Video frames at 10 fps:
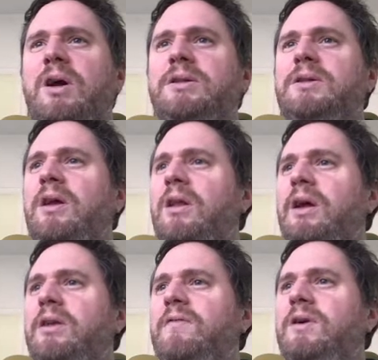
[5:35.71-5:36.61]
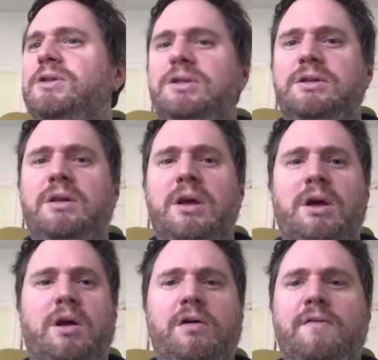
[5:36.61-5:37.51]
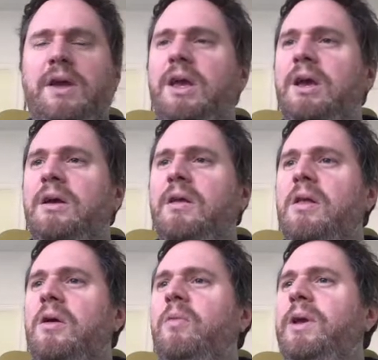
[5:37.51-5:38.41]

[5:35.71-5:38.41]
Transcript: unaligned version. Over here, we